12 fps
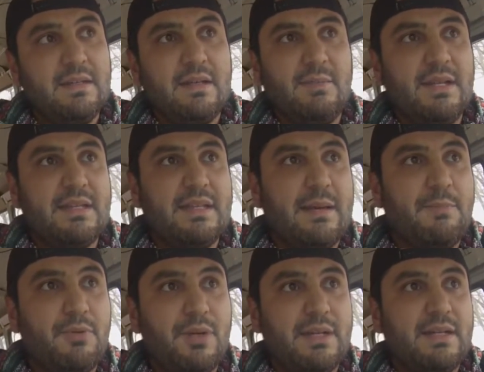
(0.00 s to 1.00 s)
I mean, at that
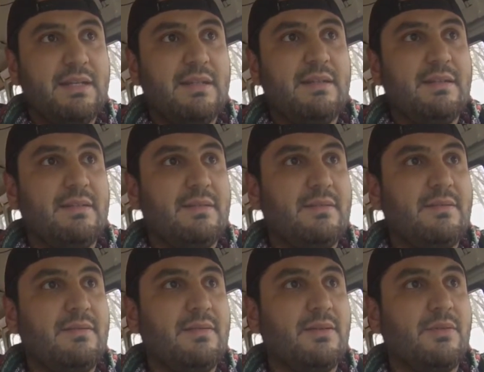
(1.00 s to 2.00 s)
point,
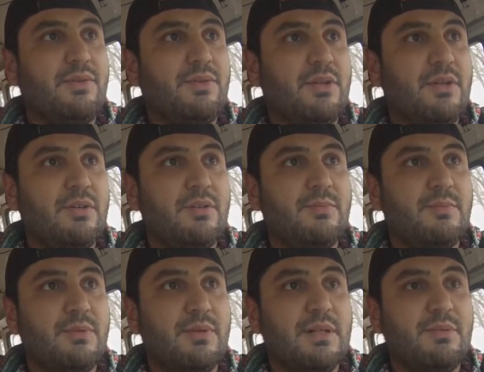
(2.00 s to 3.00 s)
there was no
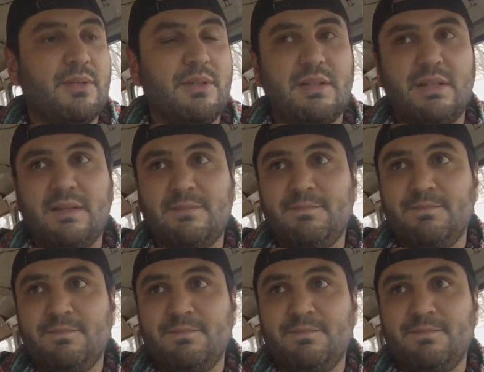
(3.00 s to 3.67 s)
point in really